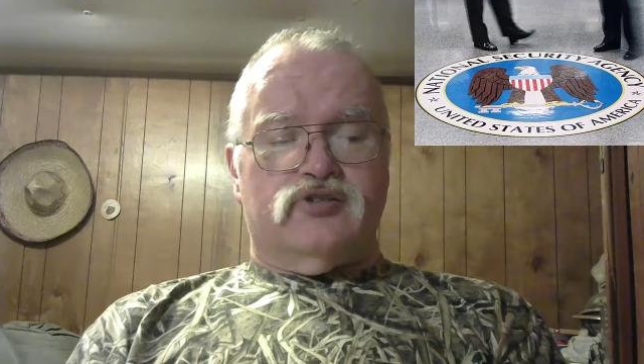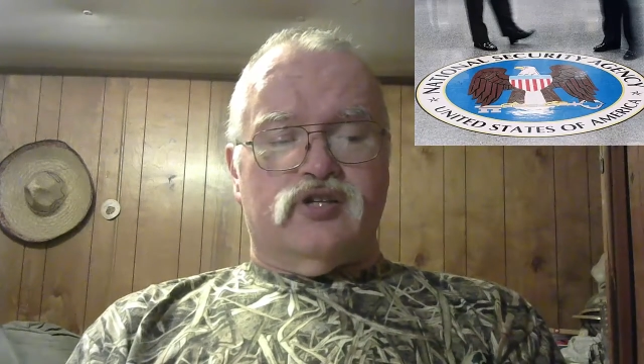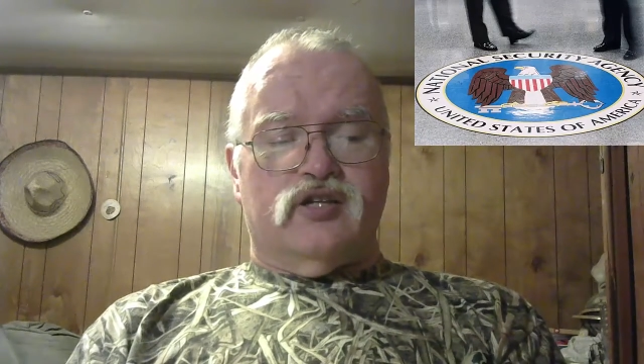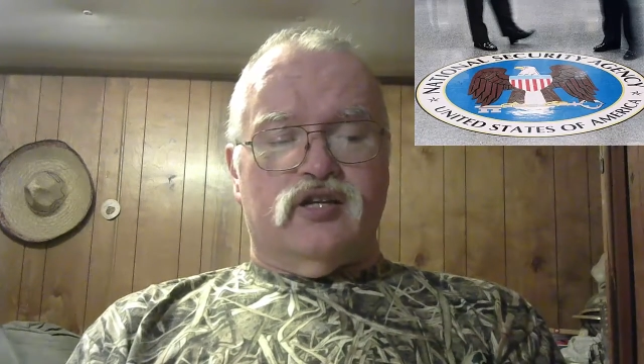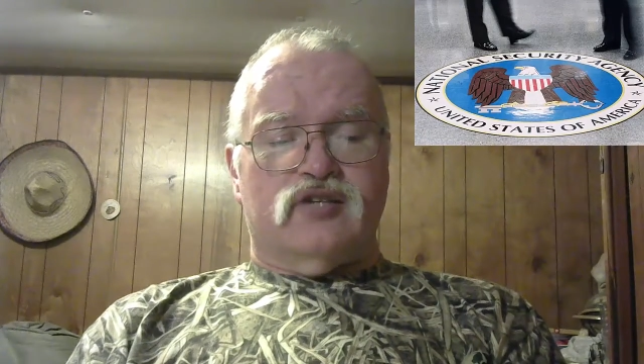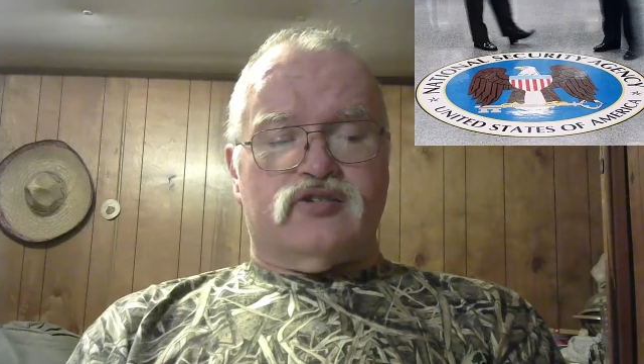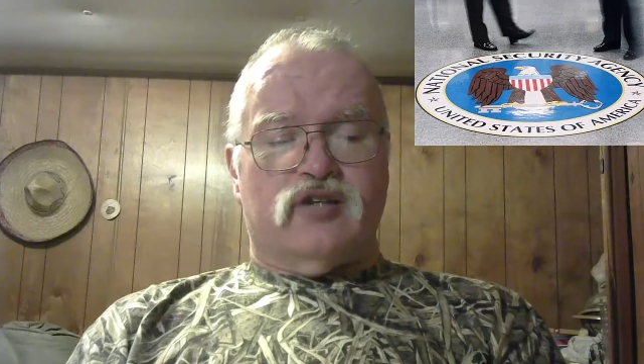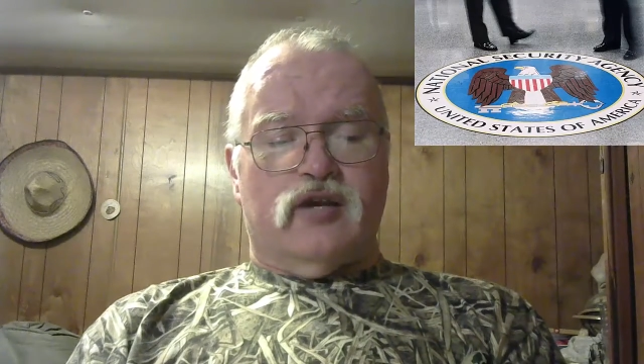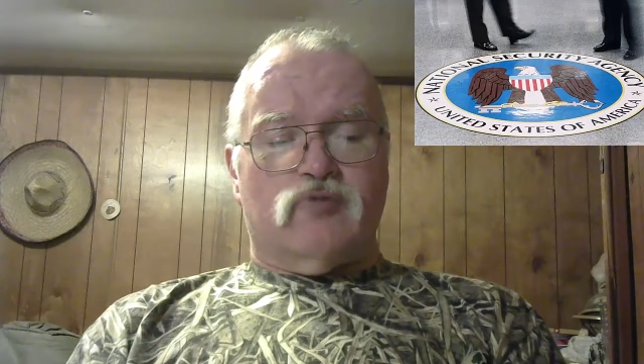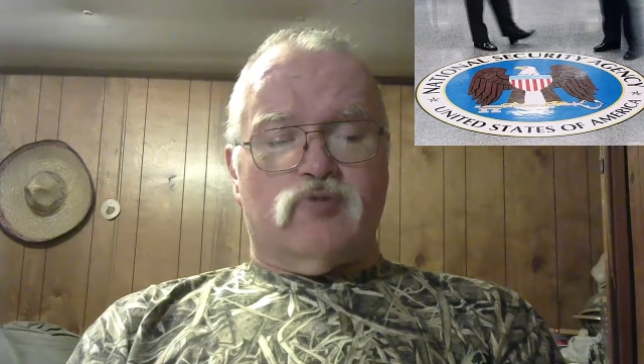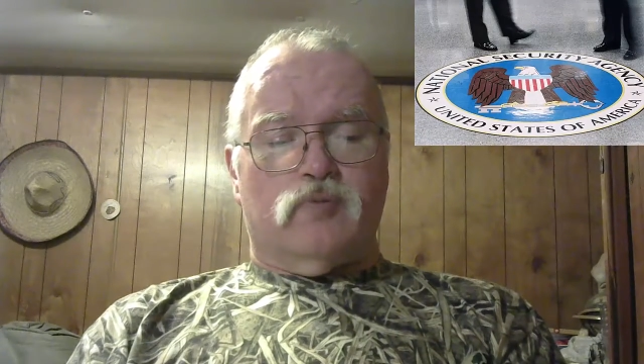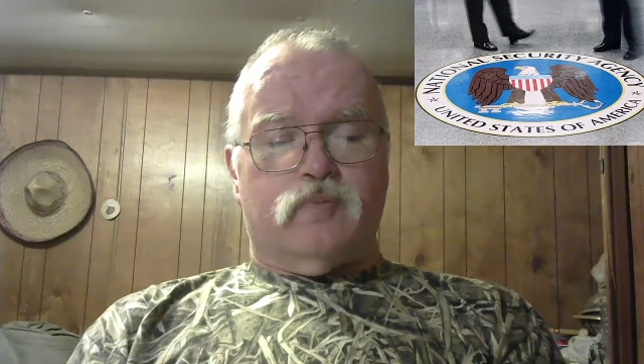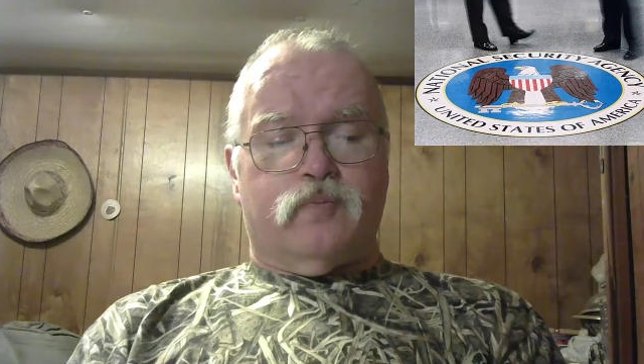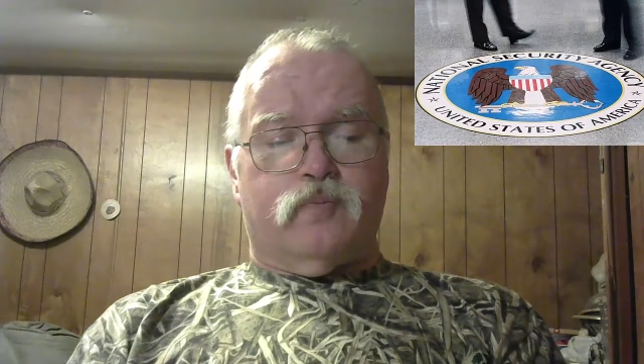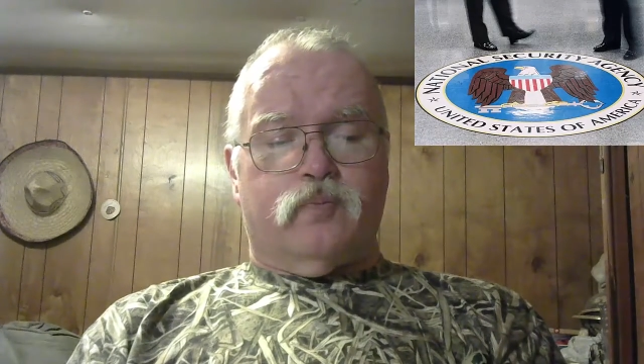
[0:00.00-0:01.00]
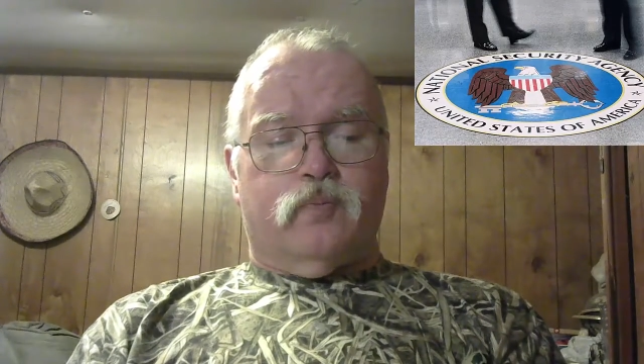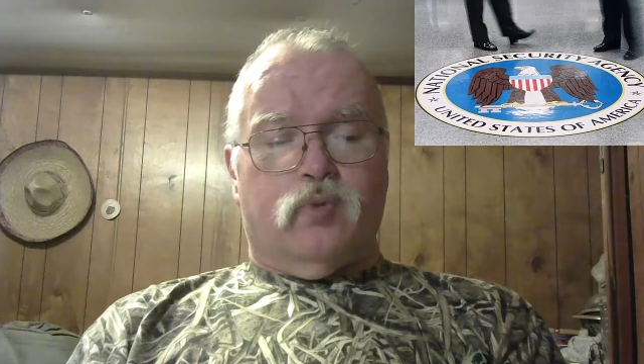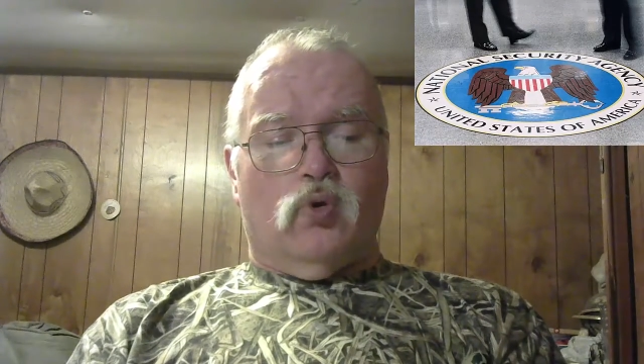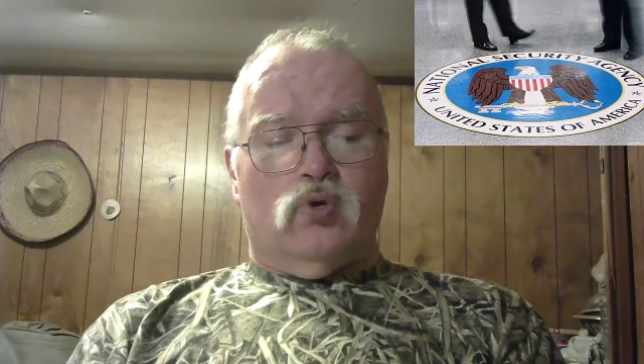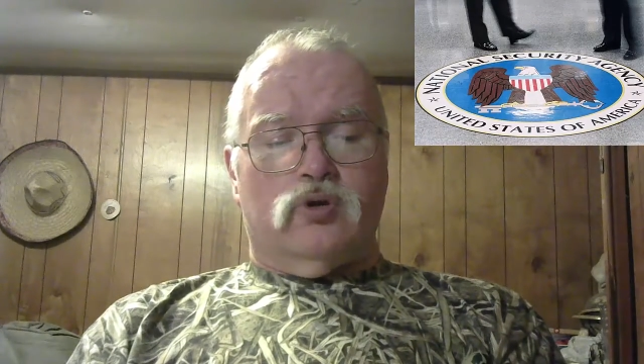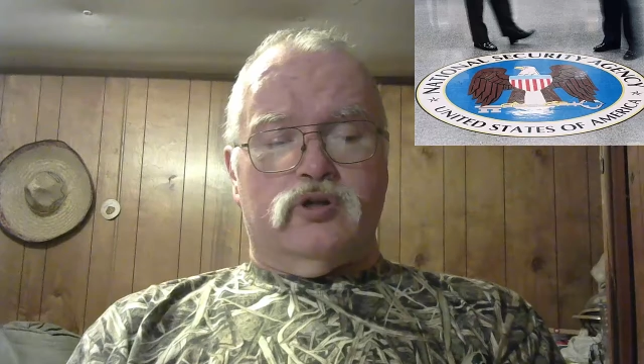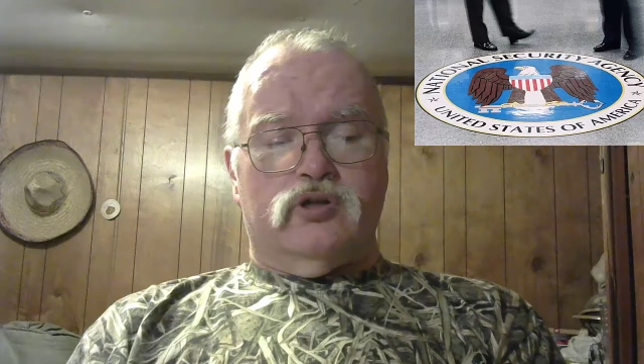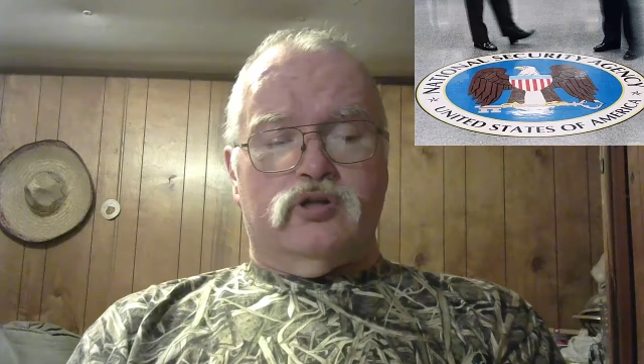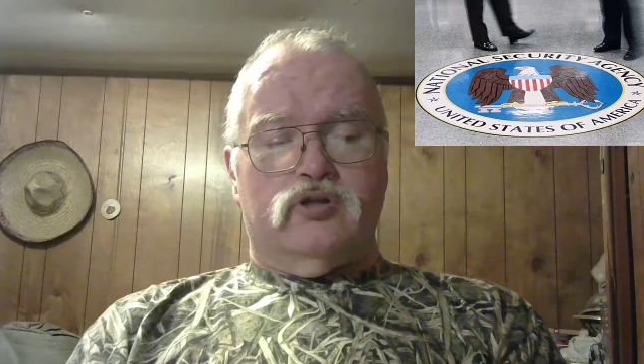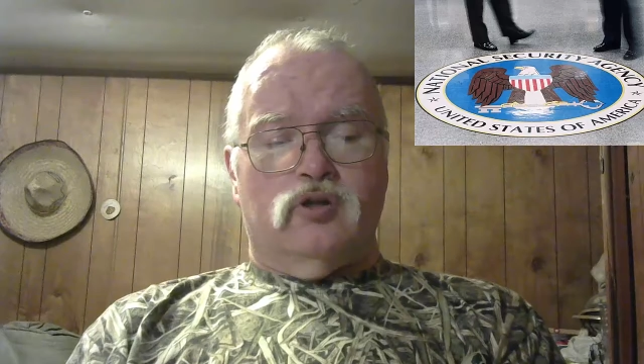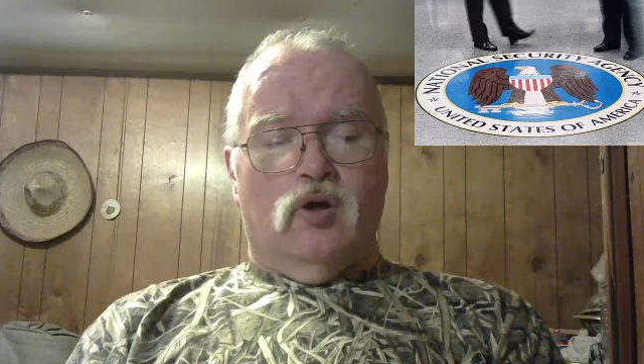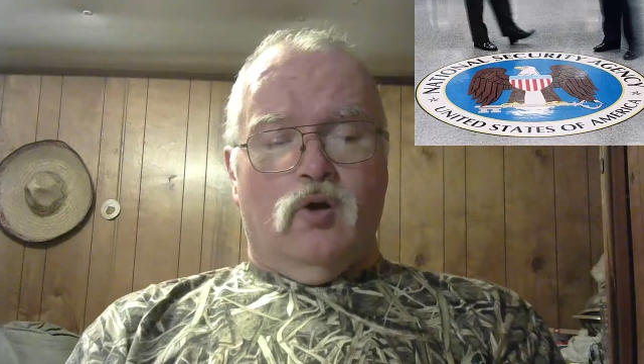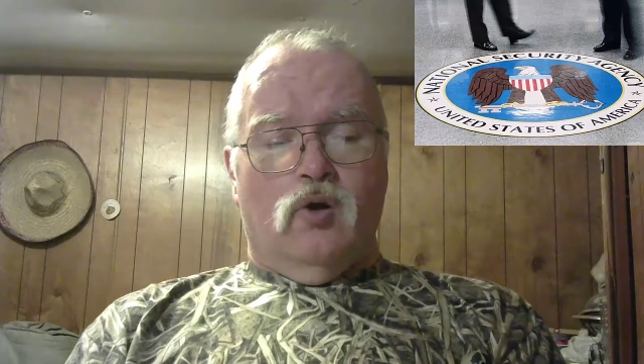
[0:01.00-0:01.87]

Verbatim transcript: NSA reported